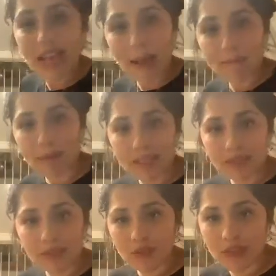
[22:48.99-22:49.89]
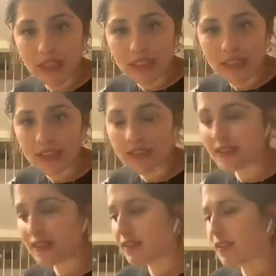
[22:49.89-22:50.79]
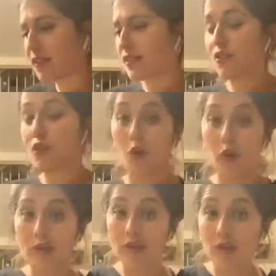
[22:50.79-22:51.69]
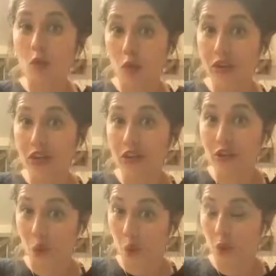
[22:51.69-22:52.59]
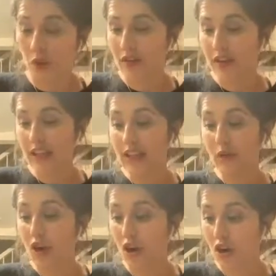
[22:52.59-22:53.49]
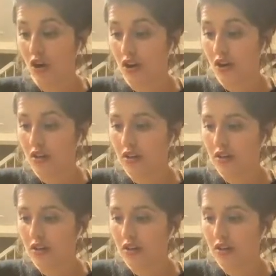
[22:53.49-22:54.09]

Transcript: happened, okay? No, it was a wooden door. It hurt.